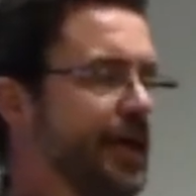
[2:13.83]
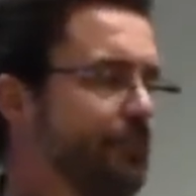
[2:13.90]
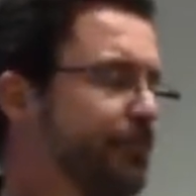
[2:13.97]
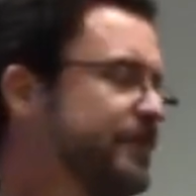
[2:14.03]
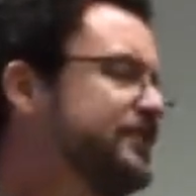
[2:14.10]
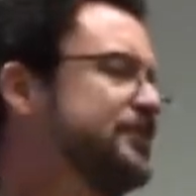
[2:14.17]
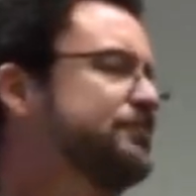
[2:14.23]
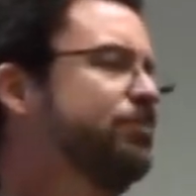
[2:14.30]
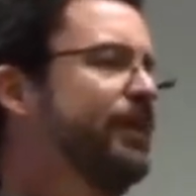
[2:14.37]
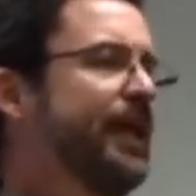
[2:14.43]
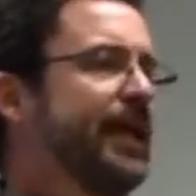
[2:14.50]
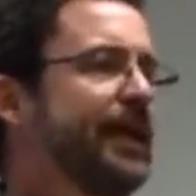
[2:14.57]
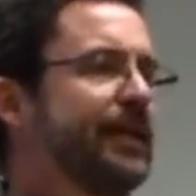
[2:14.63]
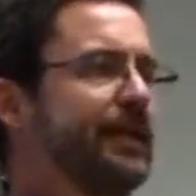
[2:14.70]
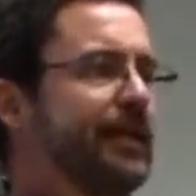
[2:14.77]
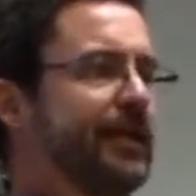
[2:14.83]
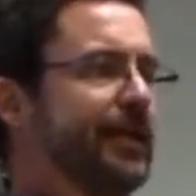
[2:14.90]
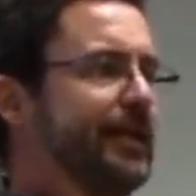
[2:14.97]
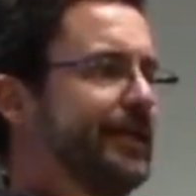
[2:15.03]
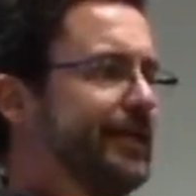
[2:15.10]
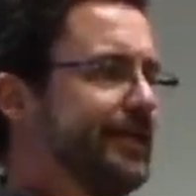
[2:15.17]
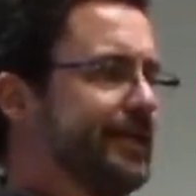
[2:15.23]
Business plan
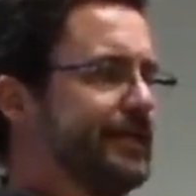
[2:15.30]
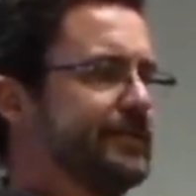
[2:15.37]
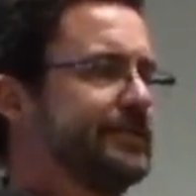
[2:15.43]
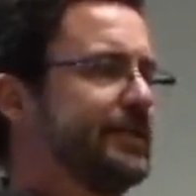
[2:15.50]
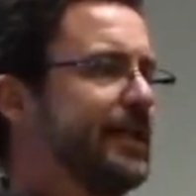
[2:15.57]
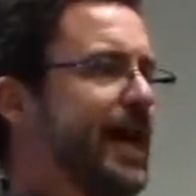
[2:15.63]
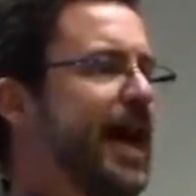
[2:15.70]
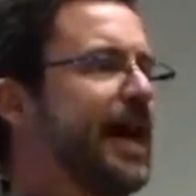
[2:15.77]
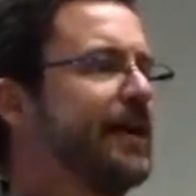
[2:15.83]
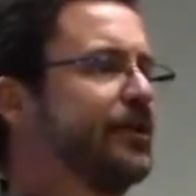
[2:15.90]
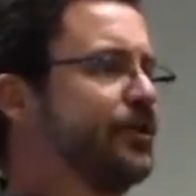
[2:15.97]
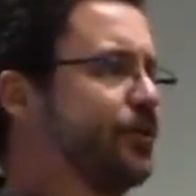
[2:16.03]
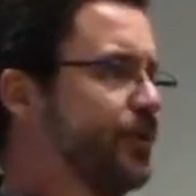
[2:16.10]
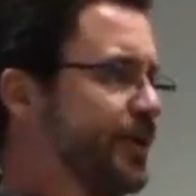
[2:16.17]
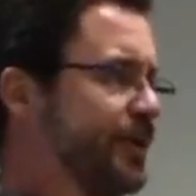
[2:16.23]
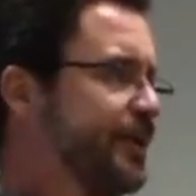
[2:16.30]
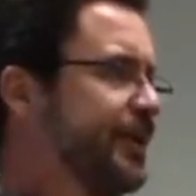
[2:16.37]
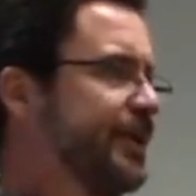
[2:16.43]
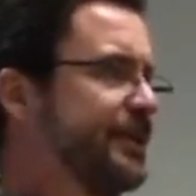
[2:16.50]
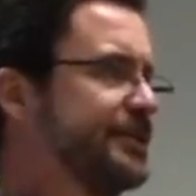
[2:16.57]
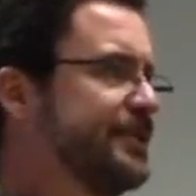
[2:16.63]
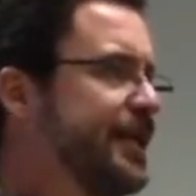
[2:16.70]
is an ongoing
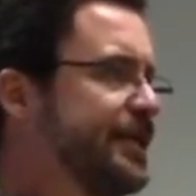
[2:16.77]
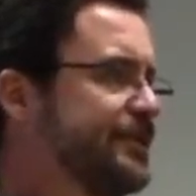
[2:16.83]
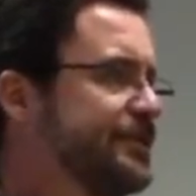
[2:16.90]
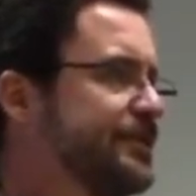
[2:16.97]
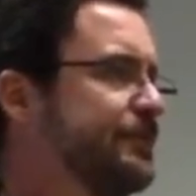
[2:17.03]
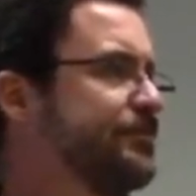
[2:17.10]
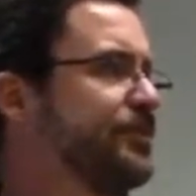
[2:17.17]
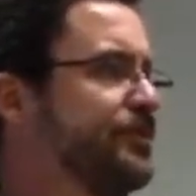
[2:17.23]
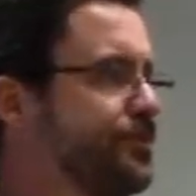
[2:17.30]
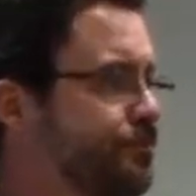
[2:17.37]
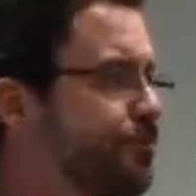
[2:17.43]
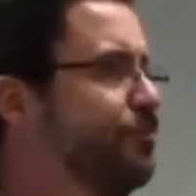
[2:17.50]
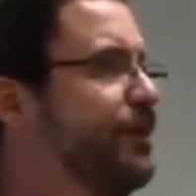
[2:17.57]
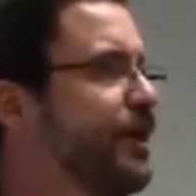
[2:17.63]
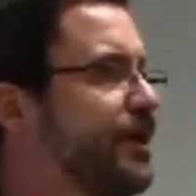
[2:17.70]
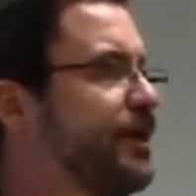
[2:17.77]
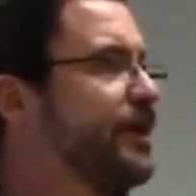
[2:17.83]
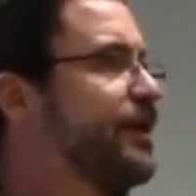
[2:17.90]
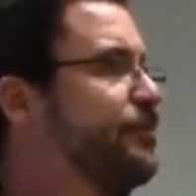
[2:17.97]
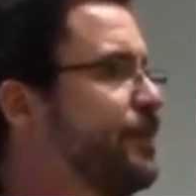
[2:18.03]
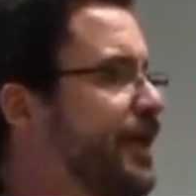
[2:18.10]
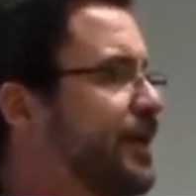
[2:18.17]
thing. It's not just something you prepare to get
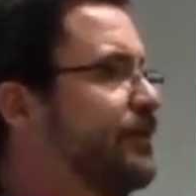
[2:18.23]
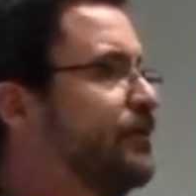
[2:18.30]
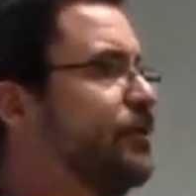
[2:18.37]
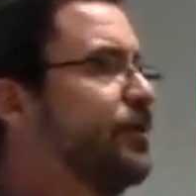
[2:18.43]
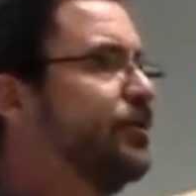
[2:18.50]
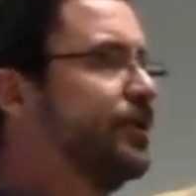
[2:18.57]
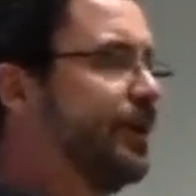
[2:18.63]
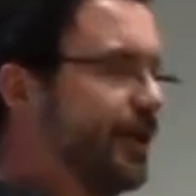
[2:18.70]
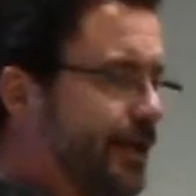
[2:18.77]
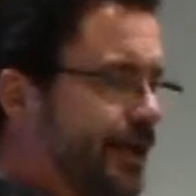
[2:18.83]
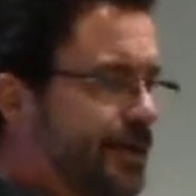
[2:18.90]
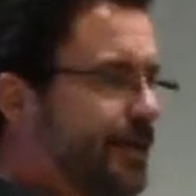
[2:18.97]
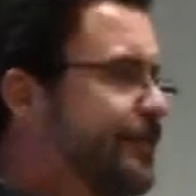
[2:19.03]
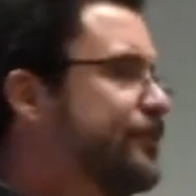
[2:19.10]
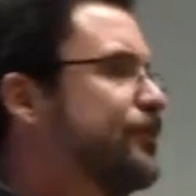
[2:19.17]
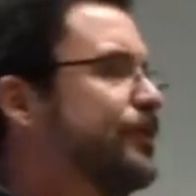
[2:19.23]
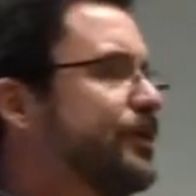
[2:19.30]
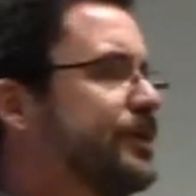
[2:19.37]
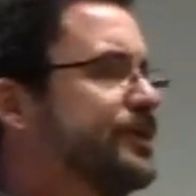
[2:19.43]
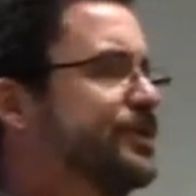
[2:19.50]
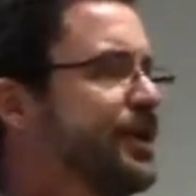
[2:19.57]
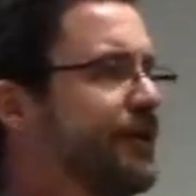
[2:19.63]
a bank loan and throw on
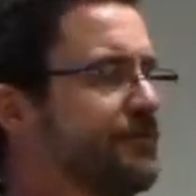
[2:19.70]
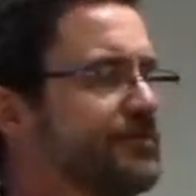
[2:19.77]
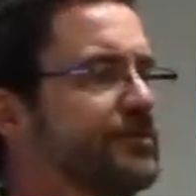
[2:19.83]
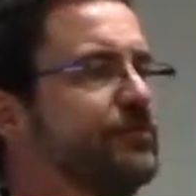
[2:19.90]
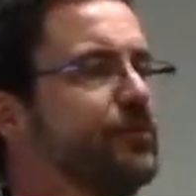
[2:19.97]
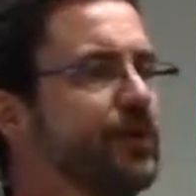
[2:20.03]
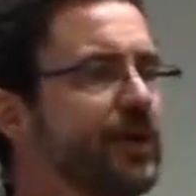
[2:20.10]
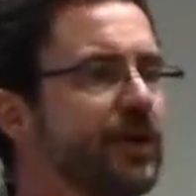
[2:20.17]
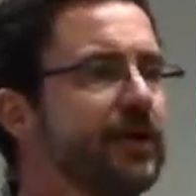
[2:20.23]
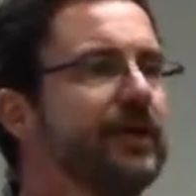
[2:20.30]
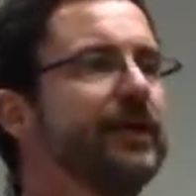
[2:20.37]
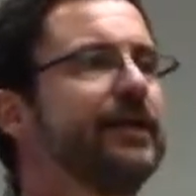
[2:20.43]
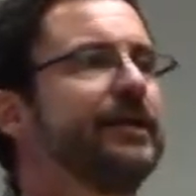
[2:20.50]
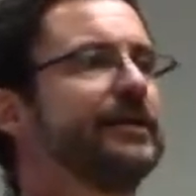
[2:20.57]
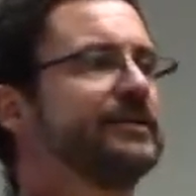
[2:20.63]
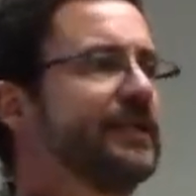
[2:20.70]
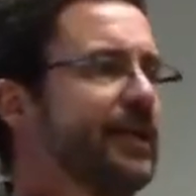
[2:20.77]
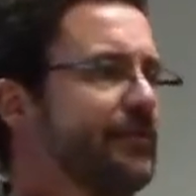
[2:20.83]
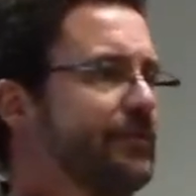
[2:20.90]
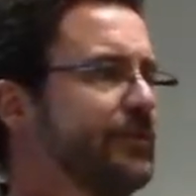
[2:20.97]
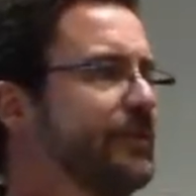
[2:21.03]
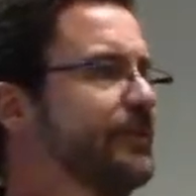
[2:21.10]
the shelf somewhere. It's kind
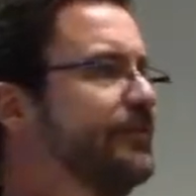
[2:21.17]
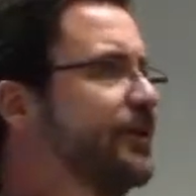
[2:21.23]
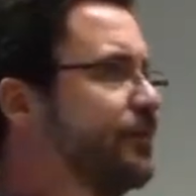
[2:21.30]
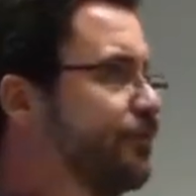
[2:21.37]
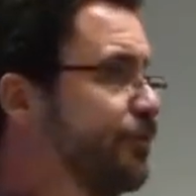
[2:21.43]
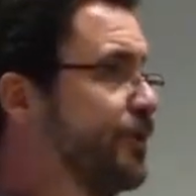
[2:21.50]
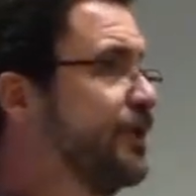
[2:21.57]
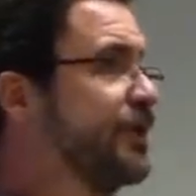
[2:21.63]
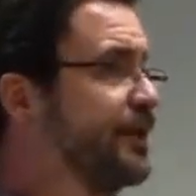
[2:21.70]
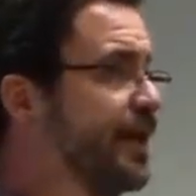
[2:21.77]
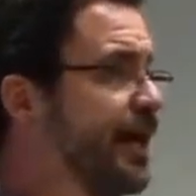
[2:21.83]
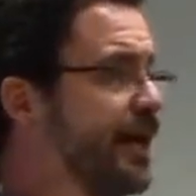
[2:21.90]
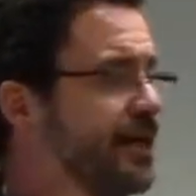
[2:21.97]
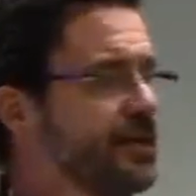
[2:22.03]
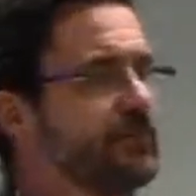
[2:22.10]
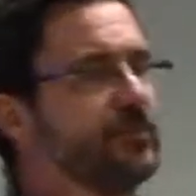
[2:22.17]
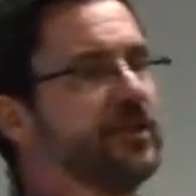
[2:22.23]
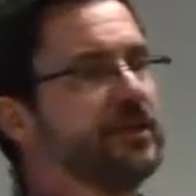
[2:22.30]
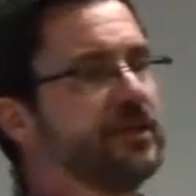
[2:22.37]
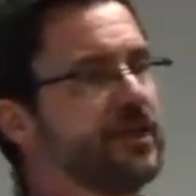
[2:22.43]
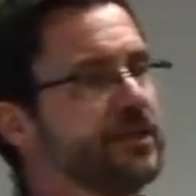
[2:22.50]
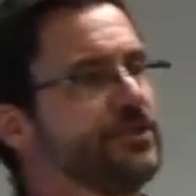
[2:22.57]
of a living, breathing
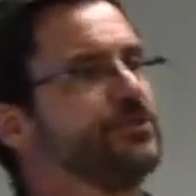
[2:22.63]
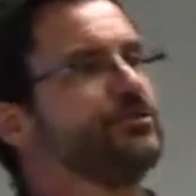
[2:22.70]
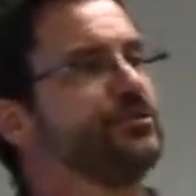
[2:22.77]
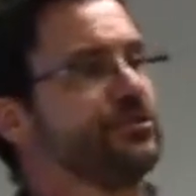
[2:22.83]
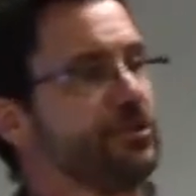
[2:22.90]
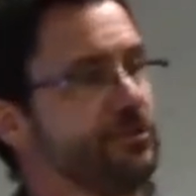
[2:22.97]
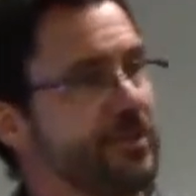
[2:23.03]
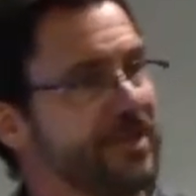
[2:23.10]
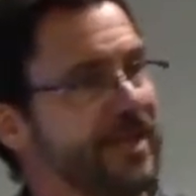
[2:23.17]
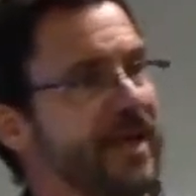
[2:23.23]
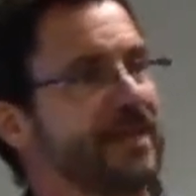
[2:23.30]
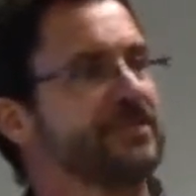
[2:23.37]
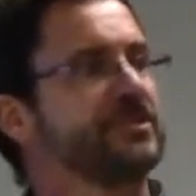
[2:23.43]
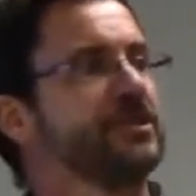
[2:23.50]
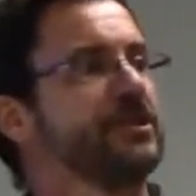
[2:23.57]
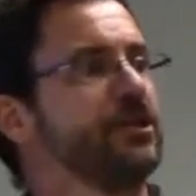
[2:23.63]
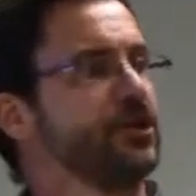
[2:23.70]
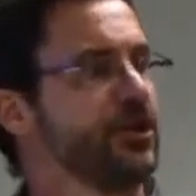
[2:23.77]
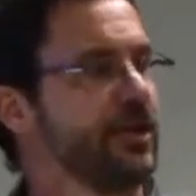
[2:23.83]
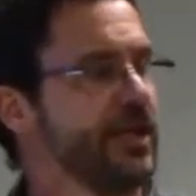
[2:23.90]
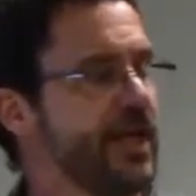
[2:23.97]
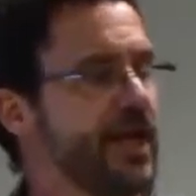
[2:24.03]
document that you should be constantly
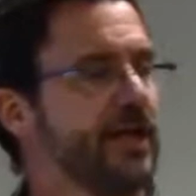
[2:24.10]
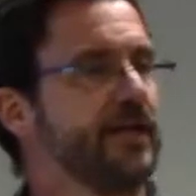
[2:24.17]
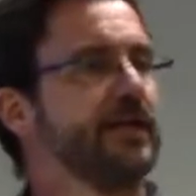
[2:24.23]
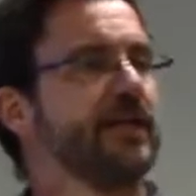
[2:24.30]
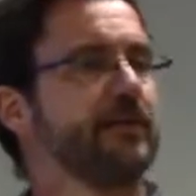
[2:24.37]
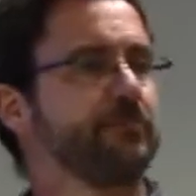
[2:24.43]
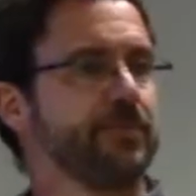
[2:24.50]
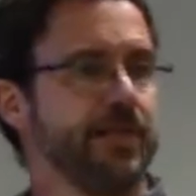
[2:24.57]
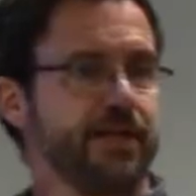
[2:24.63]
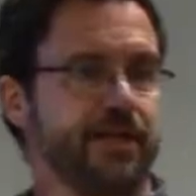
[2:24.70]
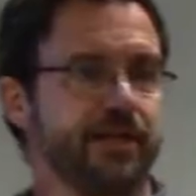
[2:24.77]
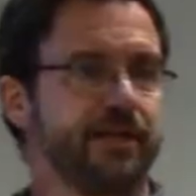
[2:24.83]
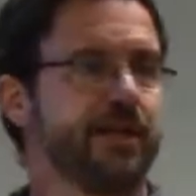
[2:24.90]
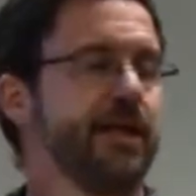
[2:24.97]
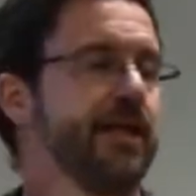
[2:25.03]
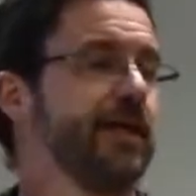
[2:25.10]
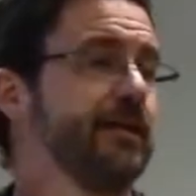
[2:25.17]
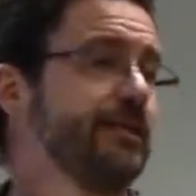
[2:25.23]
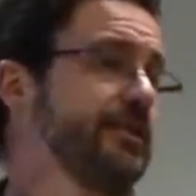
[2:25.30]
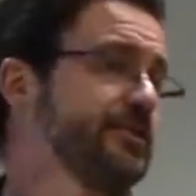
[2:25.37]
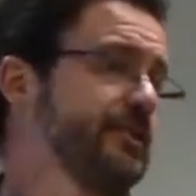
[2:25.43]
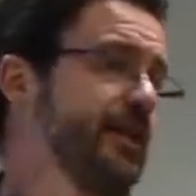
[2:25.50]
looking at and updating, at
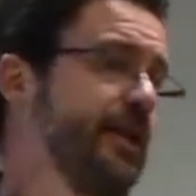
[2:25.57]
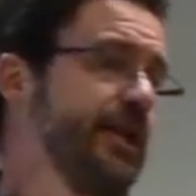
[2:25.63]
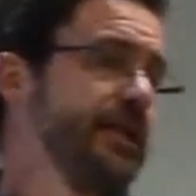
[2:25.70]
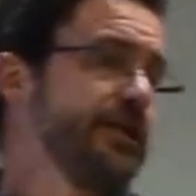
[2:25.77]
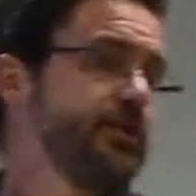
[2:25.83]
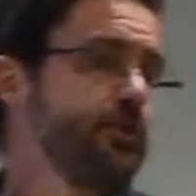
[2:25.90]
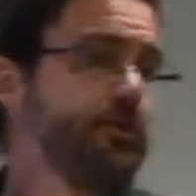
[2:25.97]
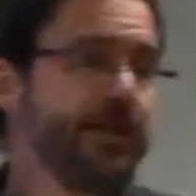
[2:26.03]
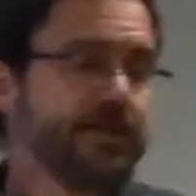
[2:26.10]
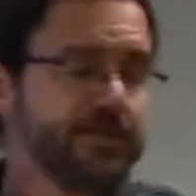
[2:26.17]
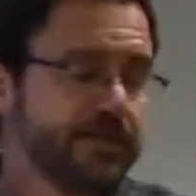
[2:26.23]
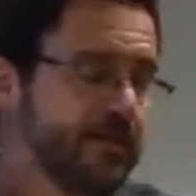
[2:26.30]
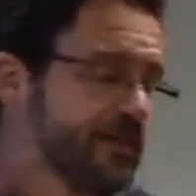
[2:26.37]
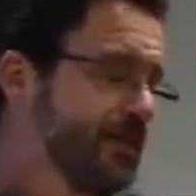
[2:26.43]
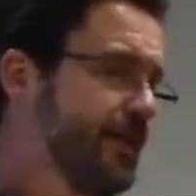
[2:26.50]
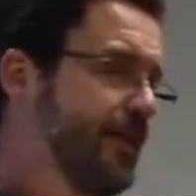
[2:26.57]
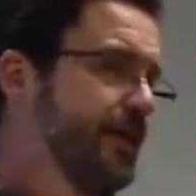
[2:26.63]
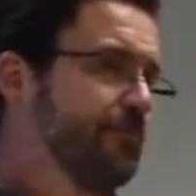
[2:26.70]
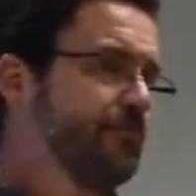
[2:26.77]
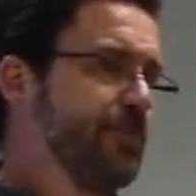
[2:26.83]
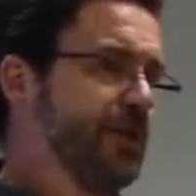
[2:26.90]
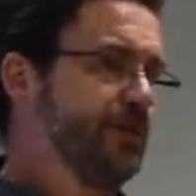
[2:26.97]
least on an annual basis,
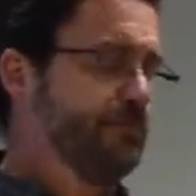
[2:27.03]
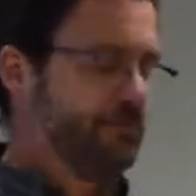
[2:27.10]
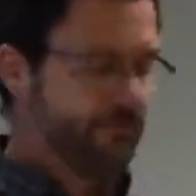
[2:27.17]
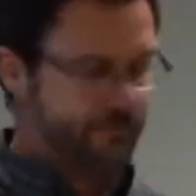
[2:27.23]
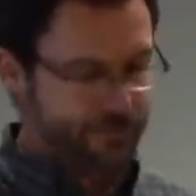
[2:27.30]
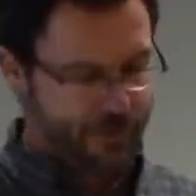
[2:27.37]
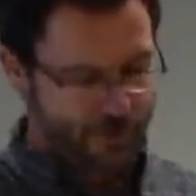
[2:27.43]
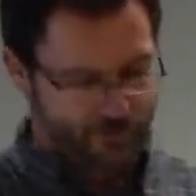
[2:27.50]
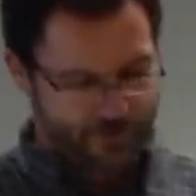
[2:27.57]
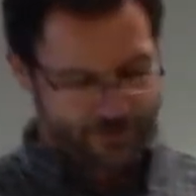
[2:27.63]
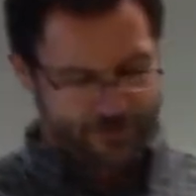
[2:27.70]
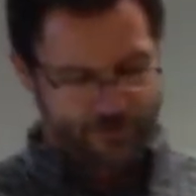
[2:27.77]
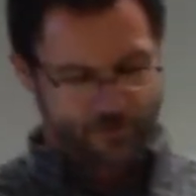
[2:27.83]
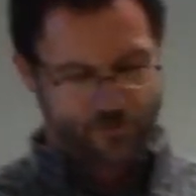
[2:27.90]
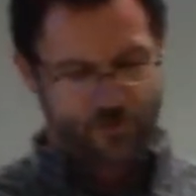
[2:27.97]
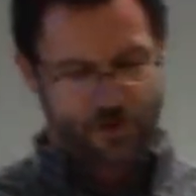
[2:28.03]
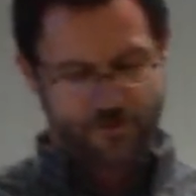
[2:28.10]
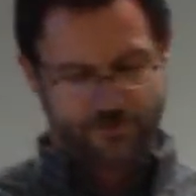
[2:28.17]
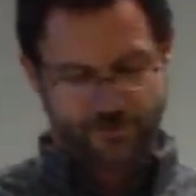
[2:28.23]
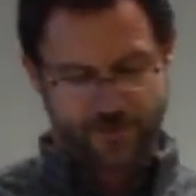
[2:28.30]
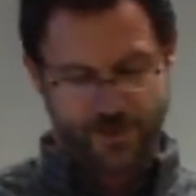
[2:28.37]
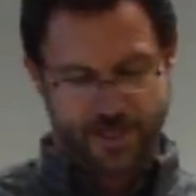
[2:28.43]
maybe more
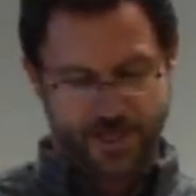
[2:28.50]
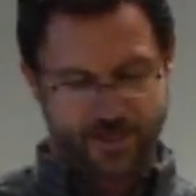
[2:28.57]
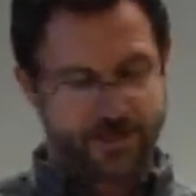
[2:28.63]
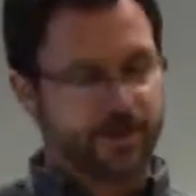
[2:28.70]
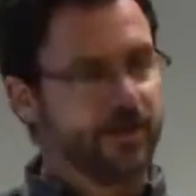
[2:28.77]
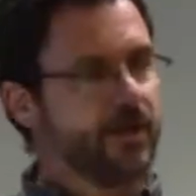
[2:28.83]
often than that.